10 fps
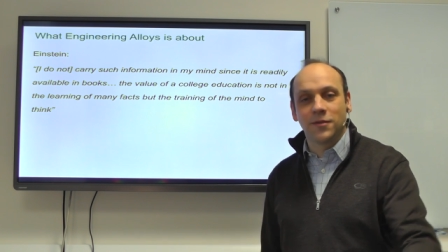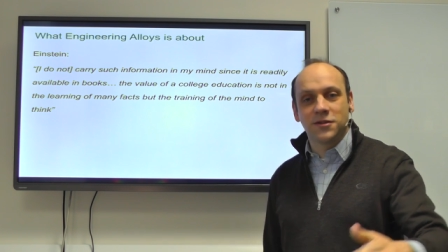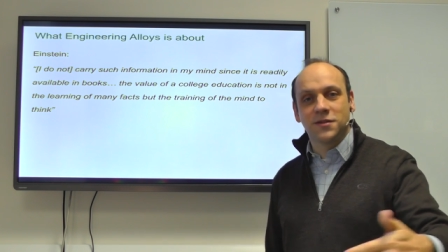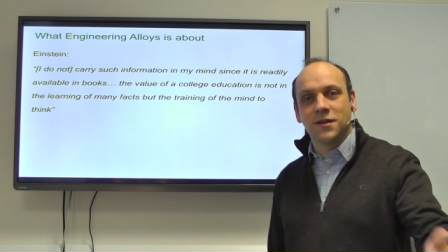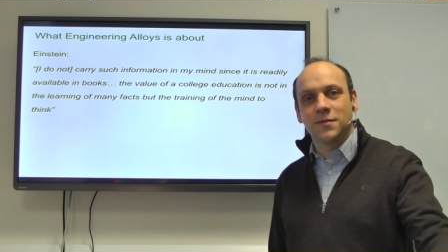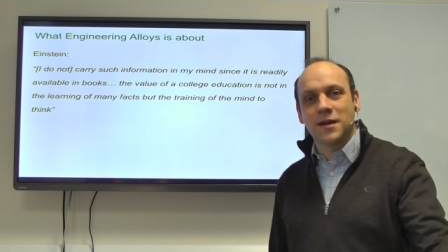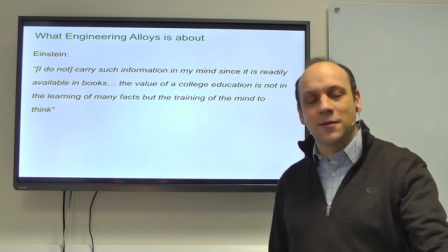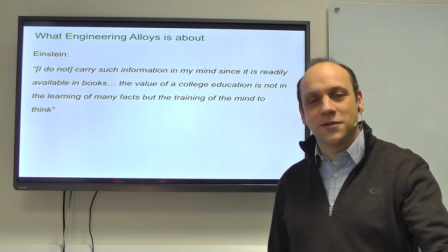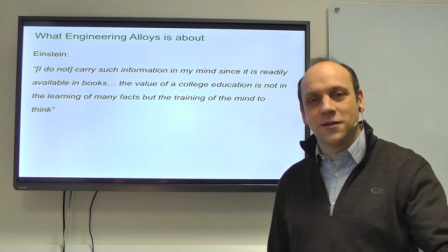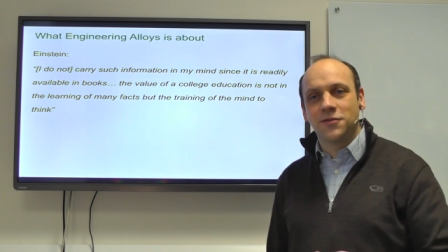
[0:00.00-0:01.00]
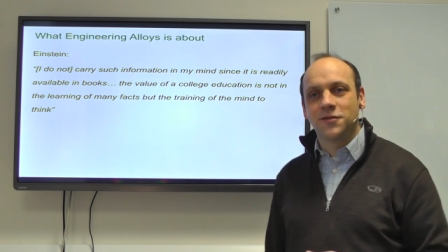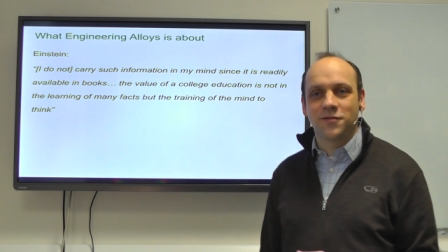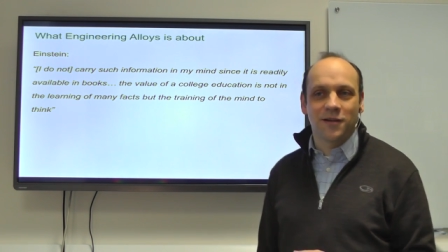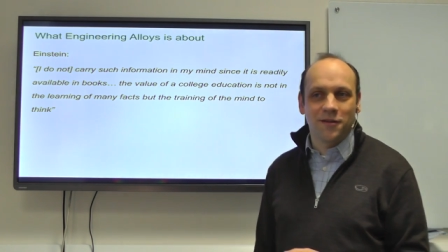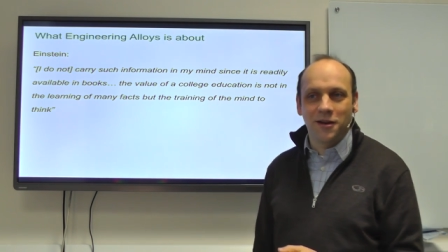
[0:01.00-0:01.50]
which determines how much solution
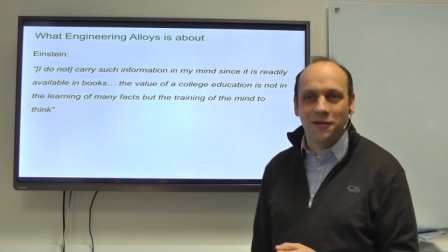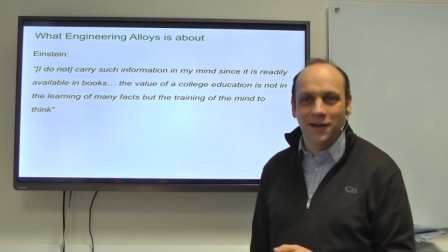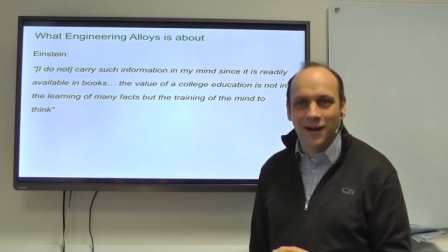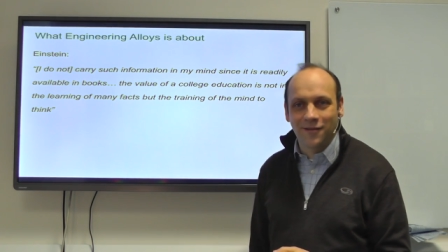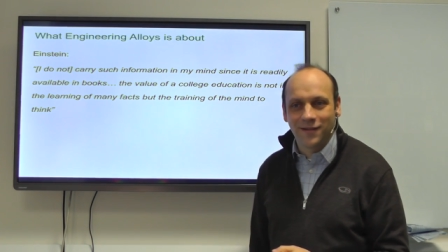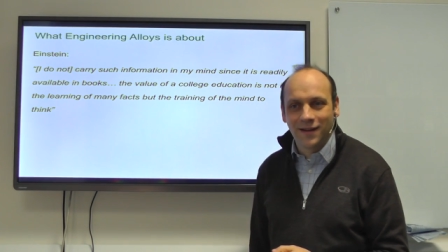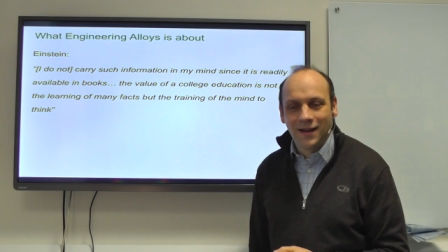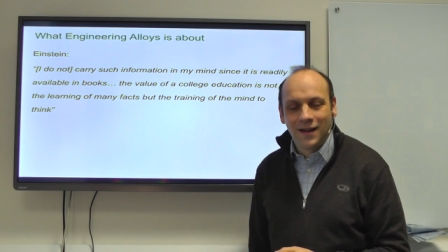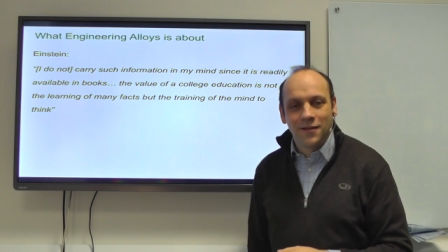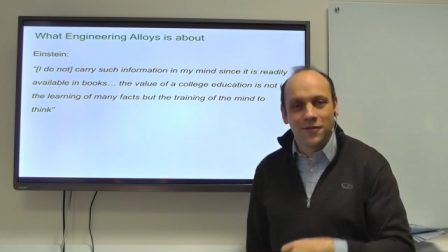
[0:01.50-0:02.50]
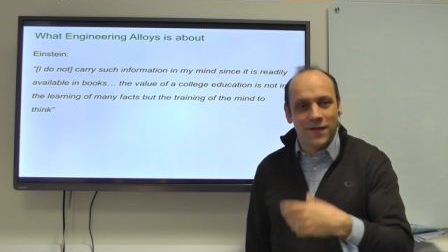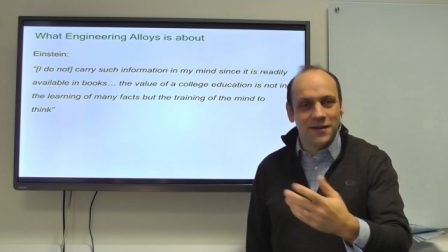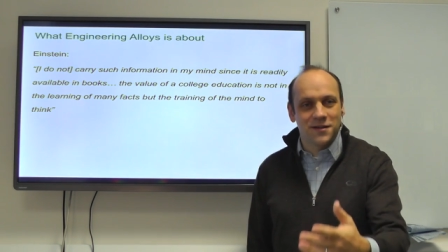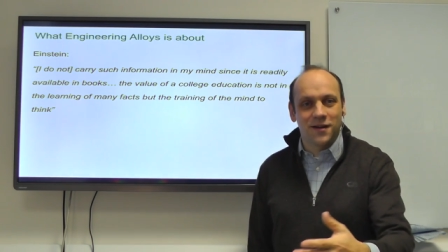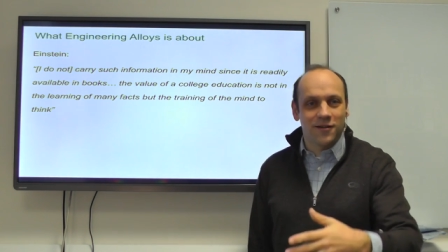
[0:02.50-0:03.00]
strengthening you can have. The
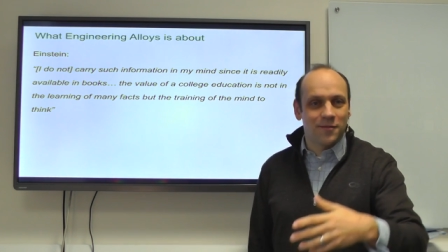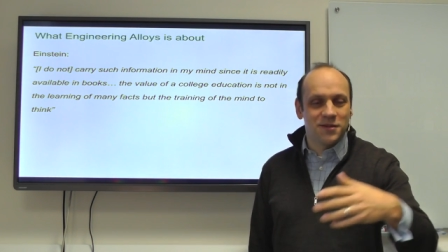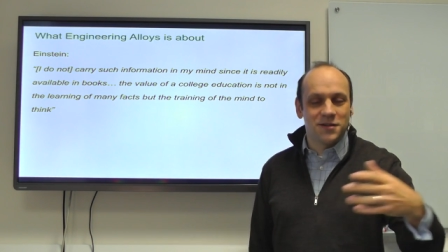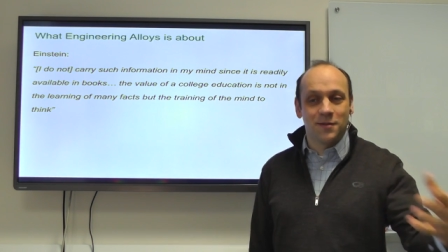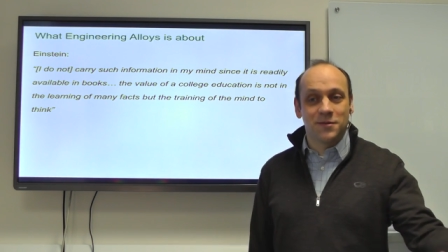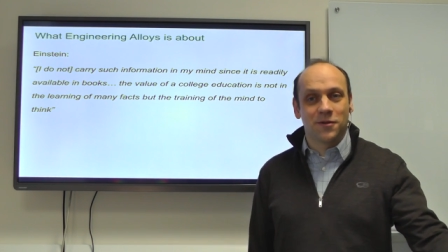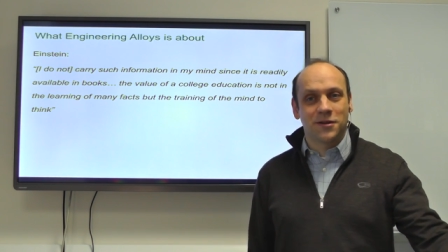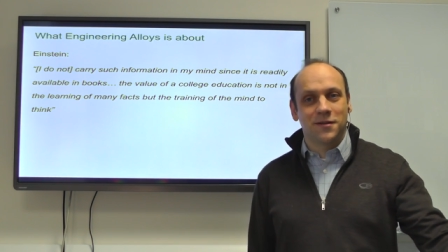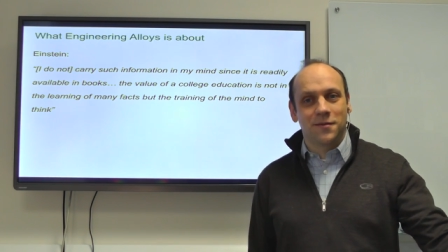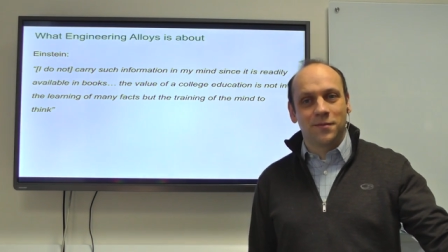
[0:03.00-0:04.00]
phase diagram determines what